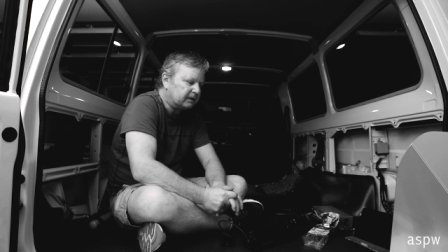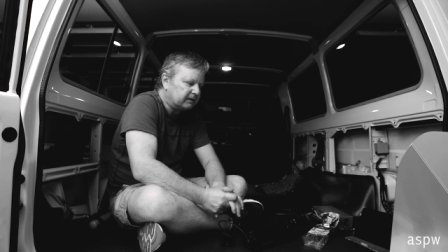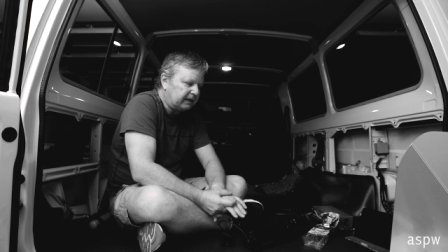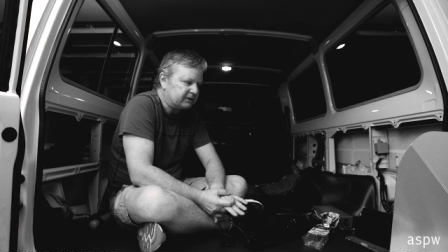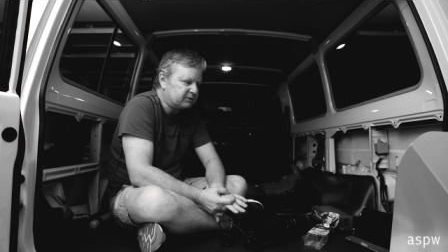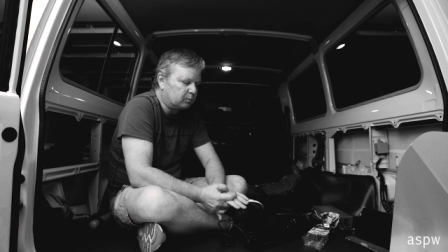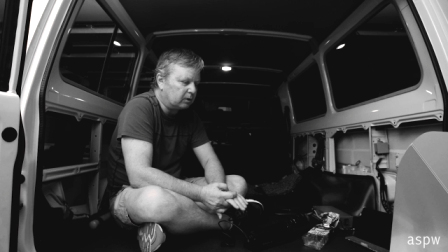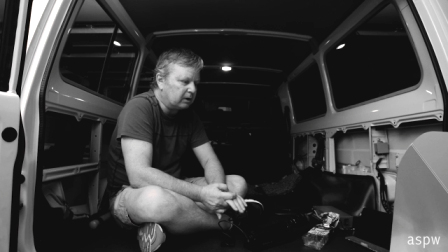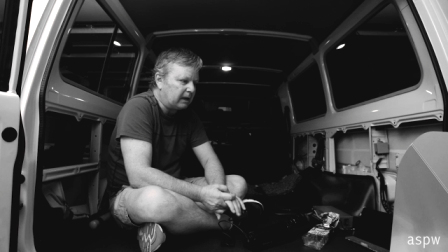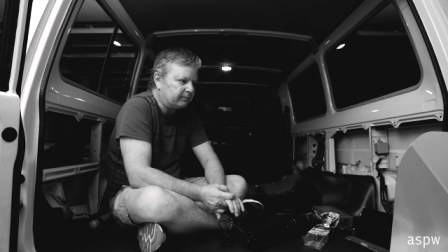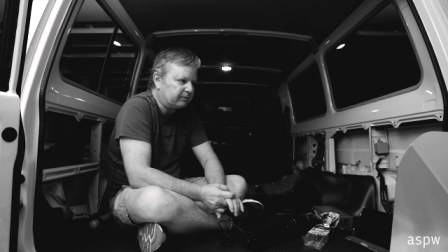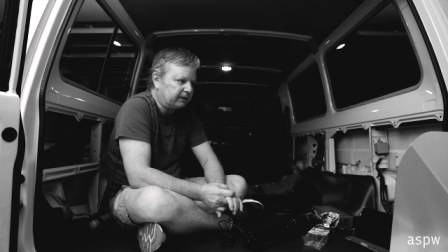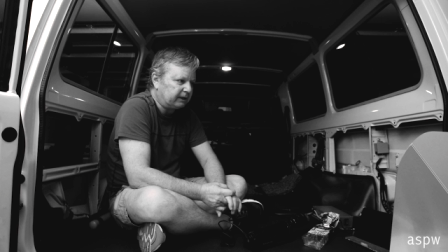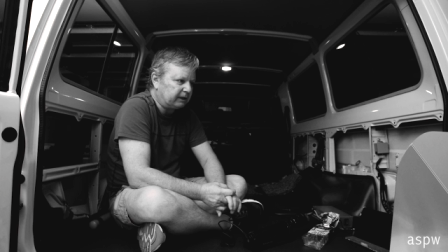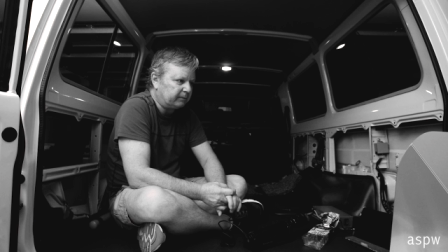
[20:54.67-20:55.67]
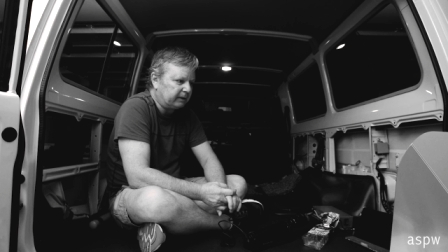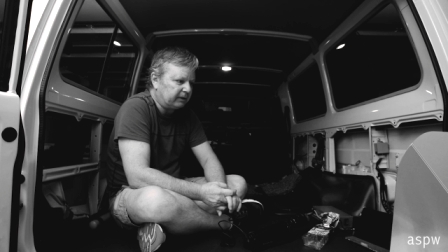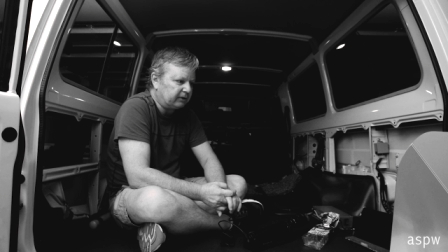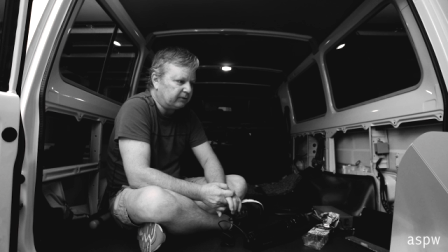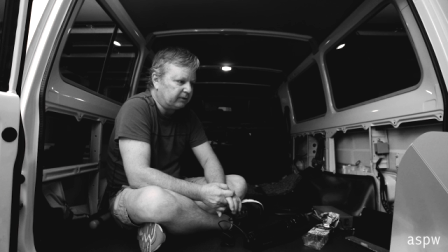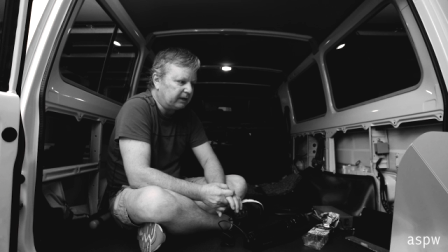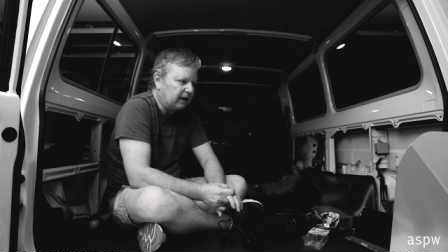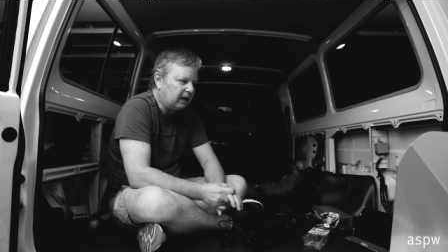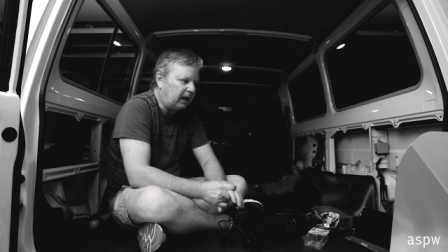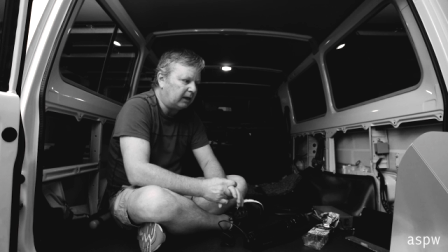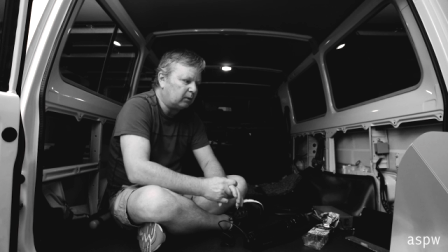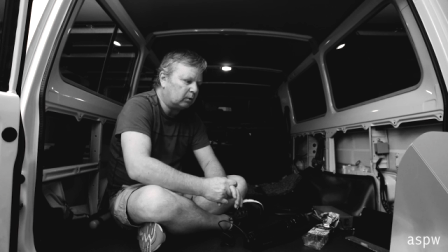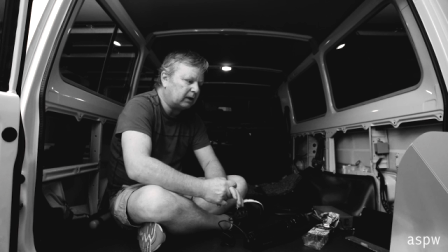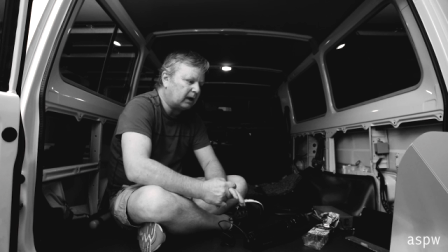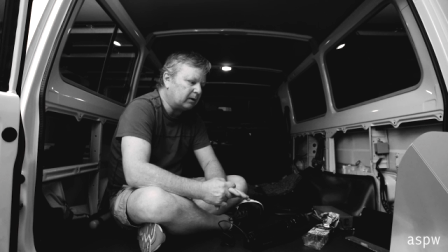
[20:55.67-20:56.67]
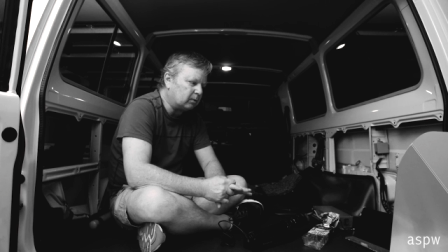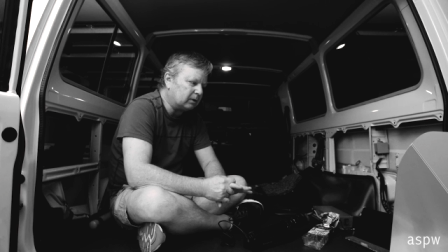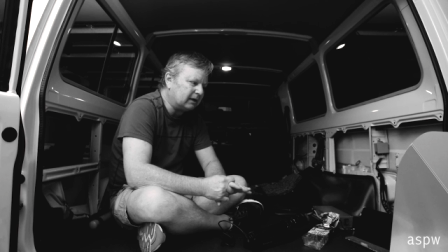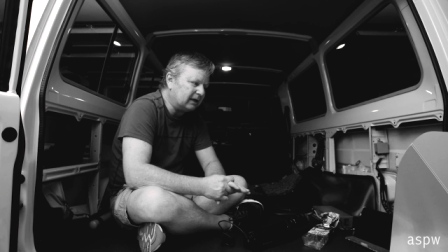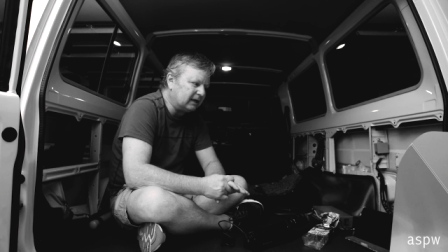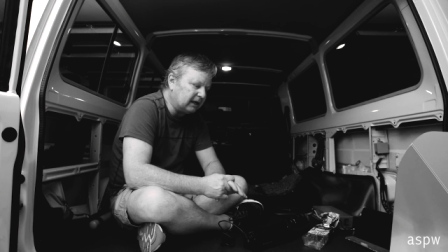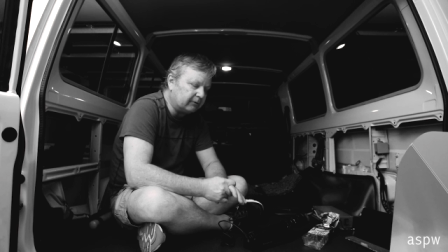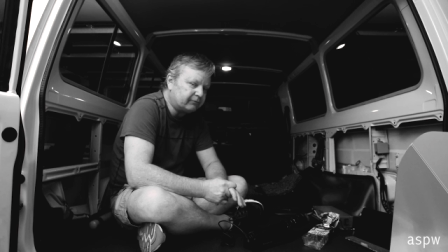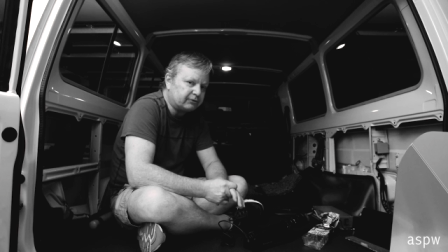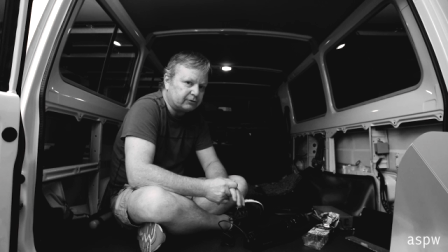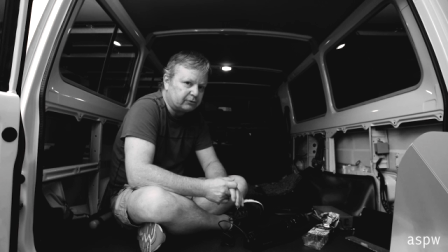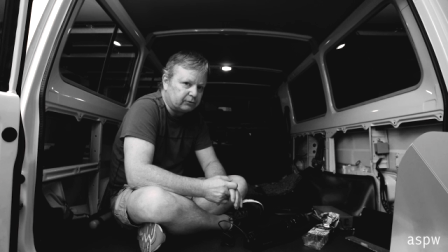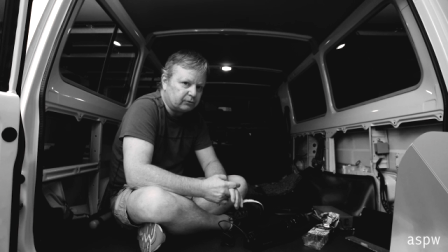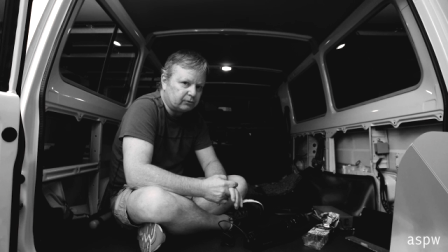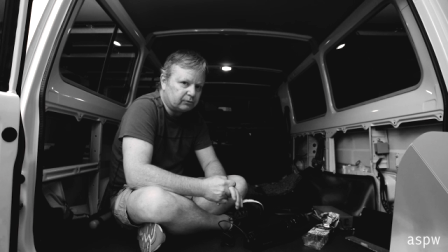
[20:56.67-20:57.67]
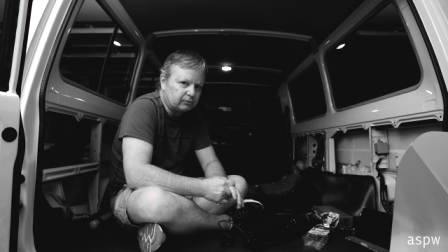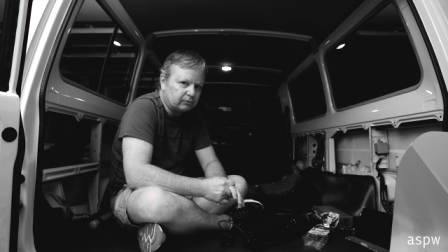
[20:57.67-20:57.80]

That's what I'm thinking about doing. And what I would love to do